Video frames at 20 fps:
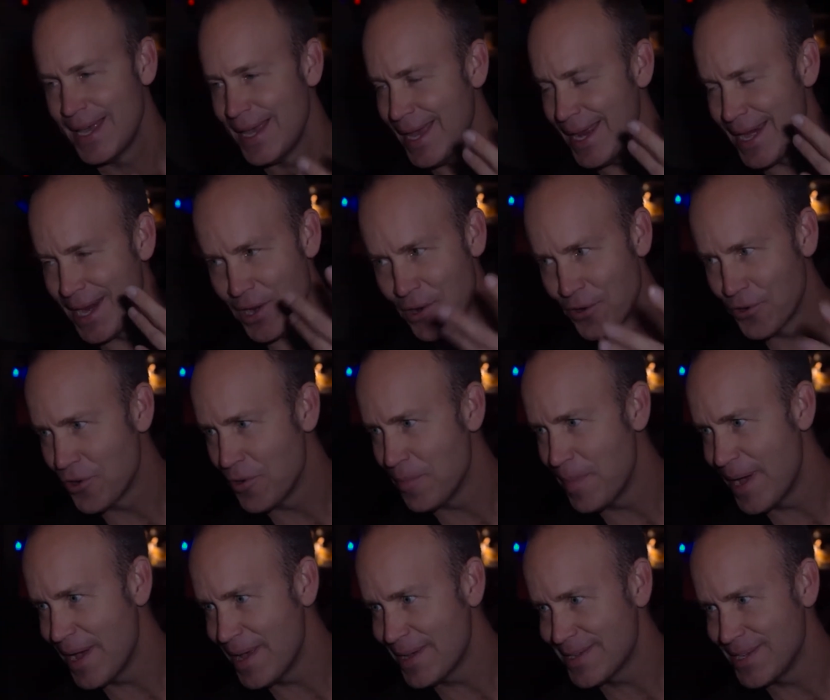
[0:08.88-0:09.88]
in a local
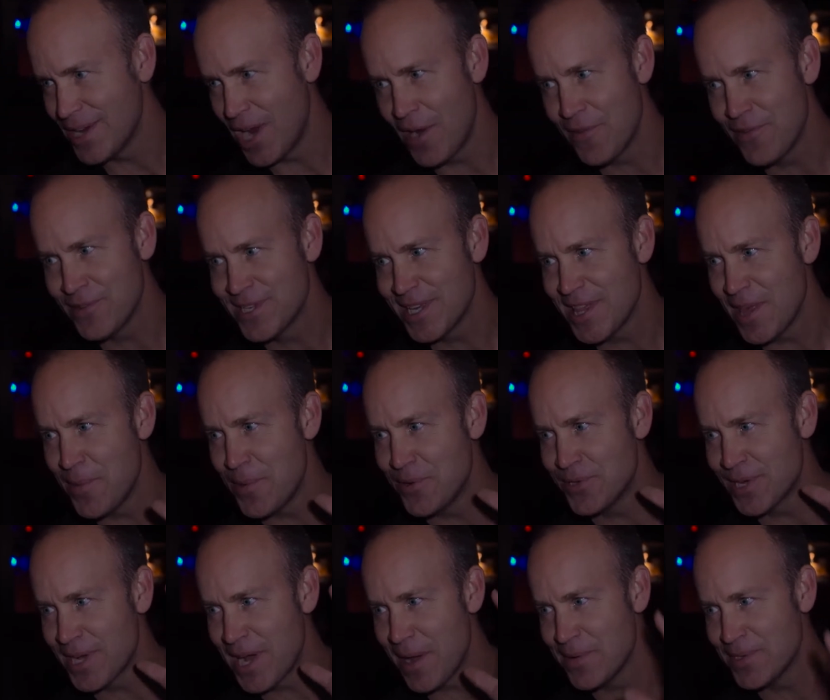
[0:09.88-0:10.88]
bus, and all of a sudden the
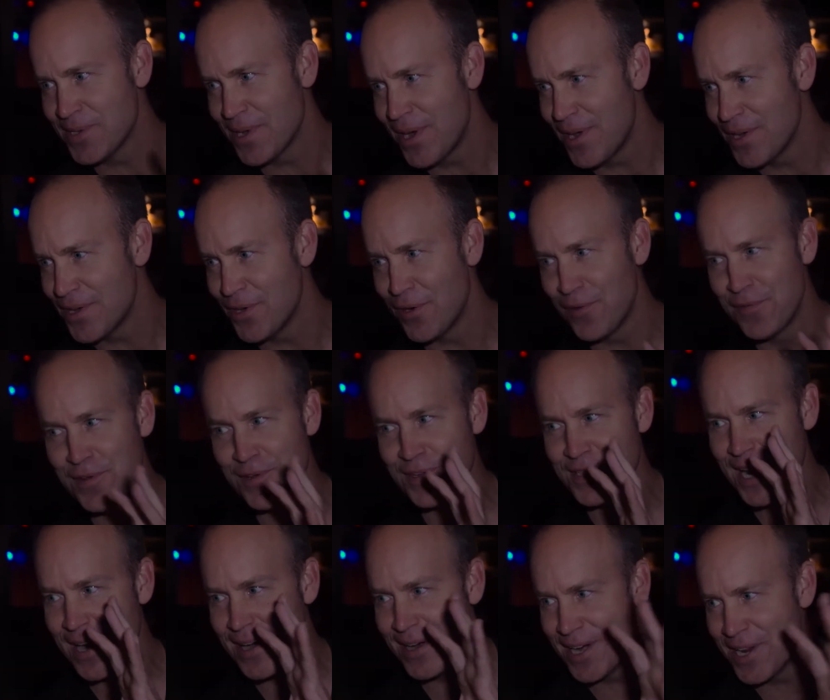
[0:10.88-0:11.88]
music comes on, you don't feel
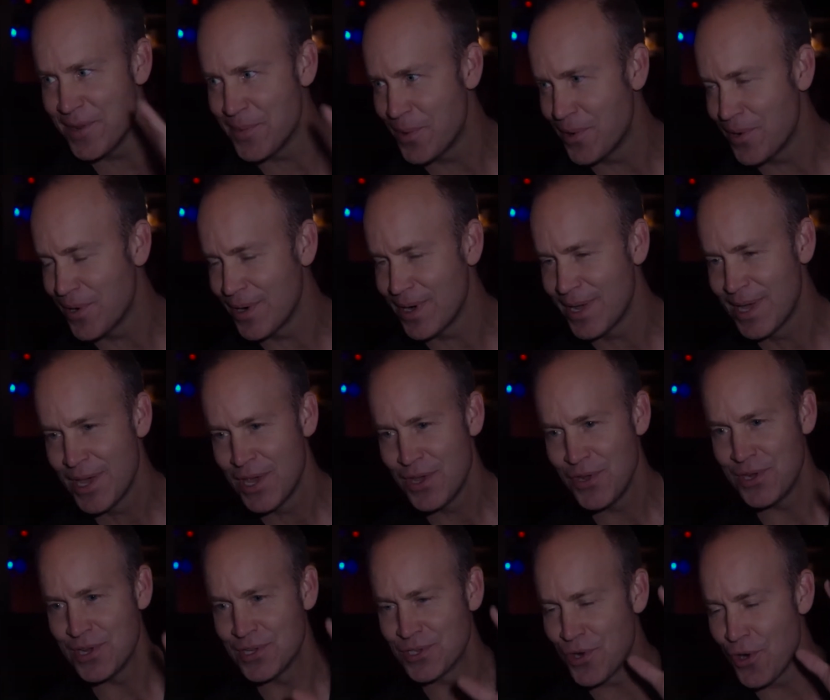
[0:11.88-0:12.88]
tired anymore,
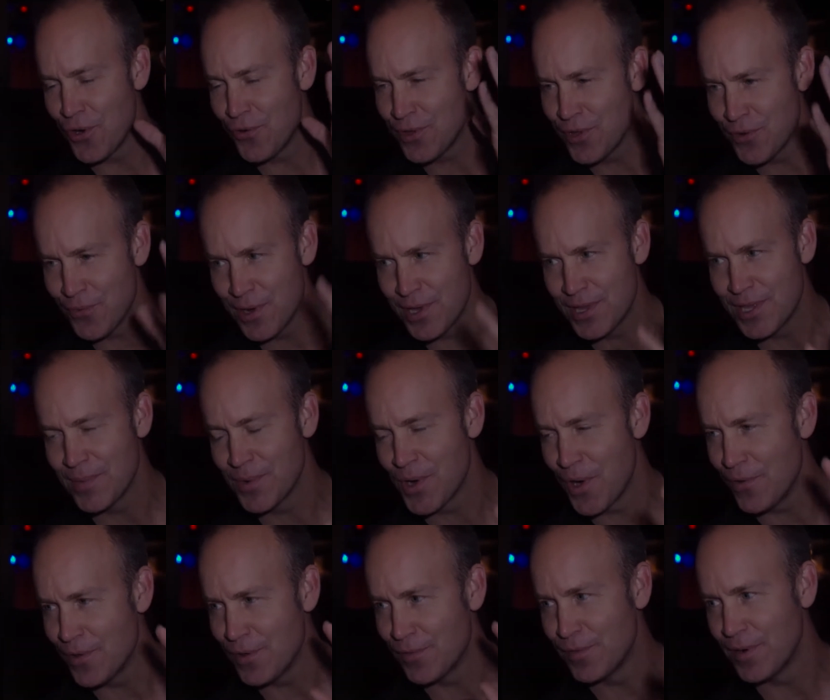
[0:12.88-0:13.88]
you just go with the rhythm,
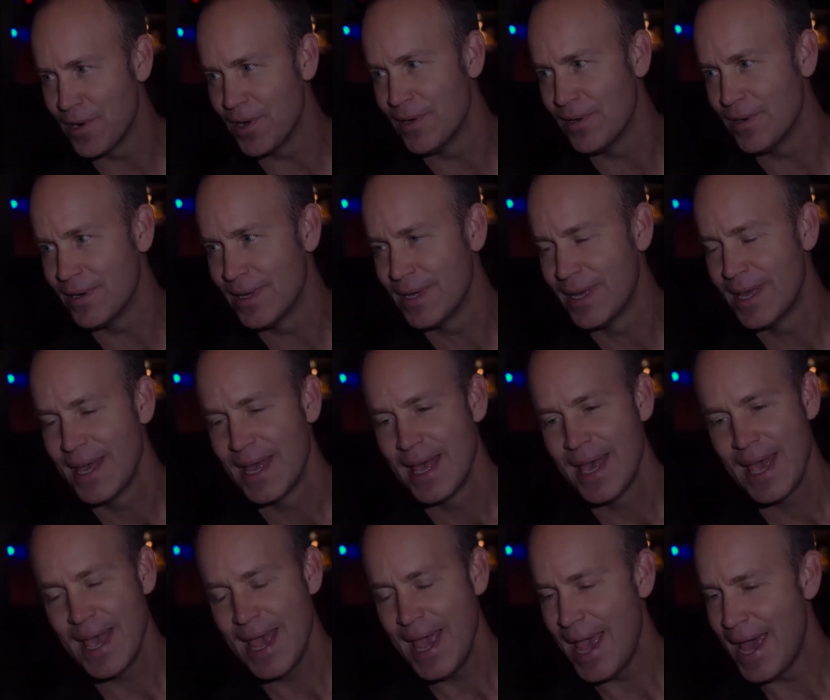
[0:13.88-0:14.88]
go with the flow.
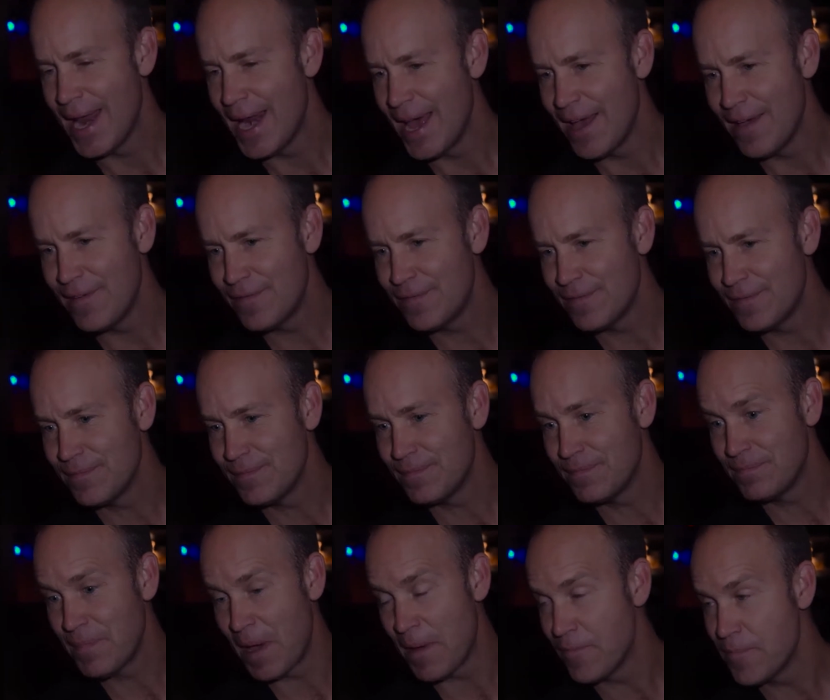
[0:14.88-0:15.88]
And
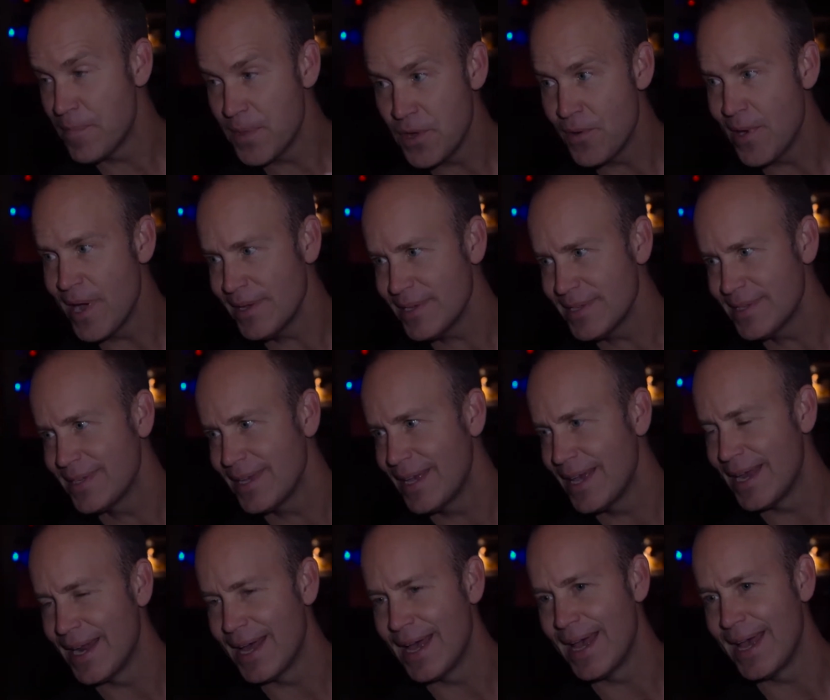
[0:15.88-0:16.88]
I'm from the U.S.,
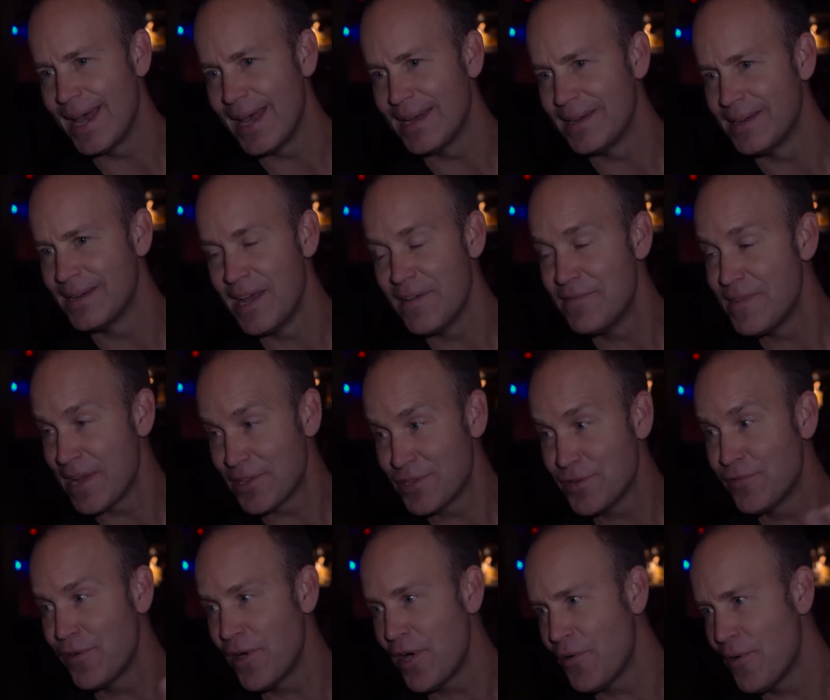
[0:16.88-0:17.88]
and I live not
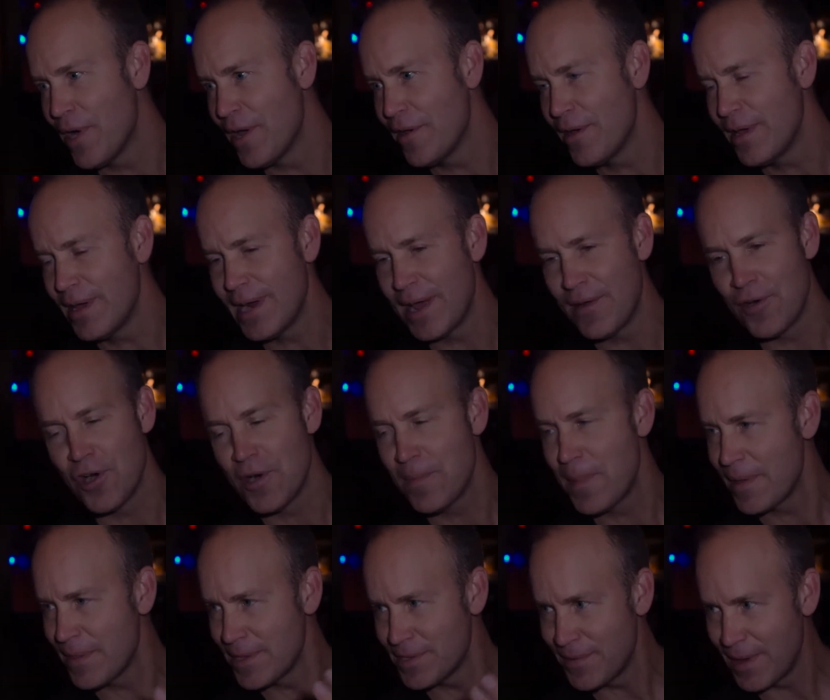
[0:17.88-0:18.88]
too far away, and I heard
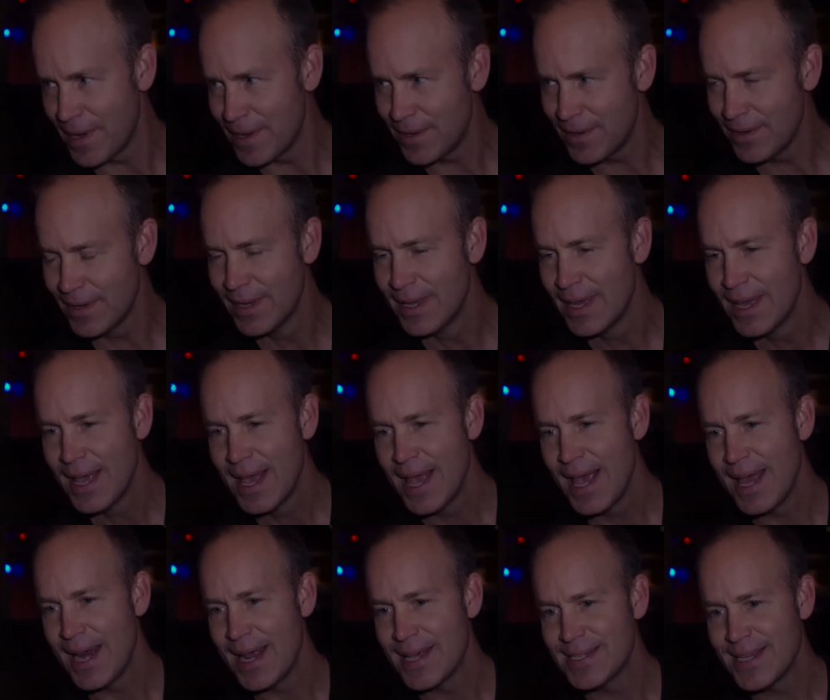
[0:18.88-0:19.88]
about this venue,
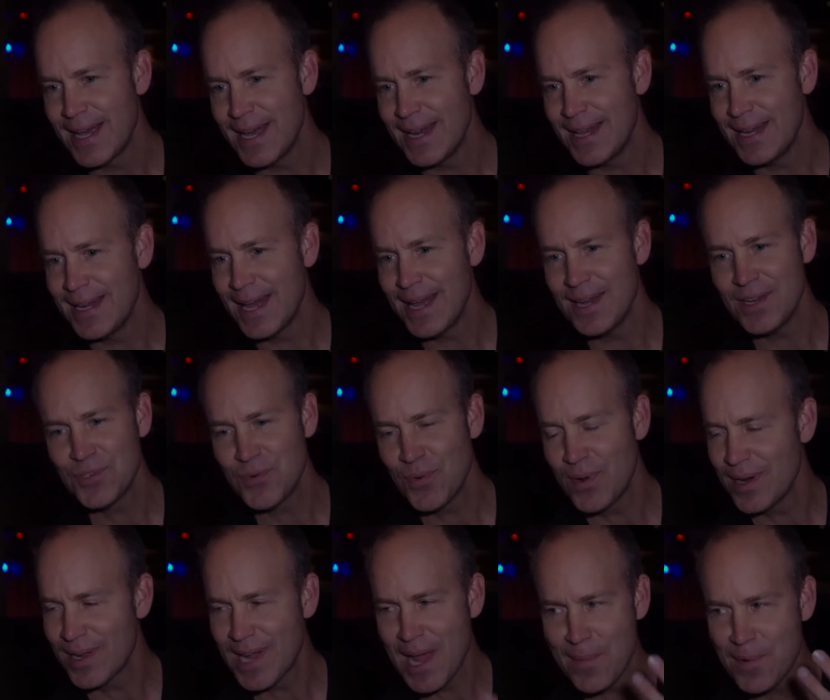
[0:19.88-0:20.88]
and I decided I just
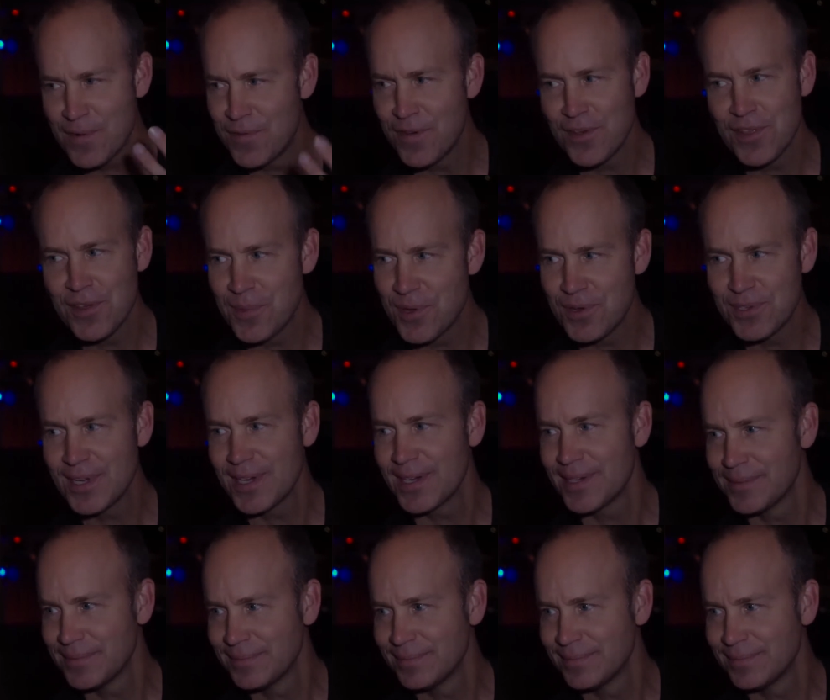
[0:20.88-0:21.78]
want to come and feel the music.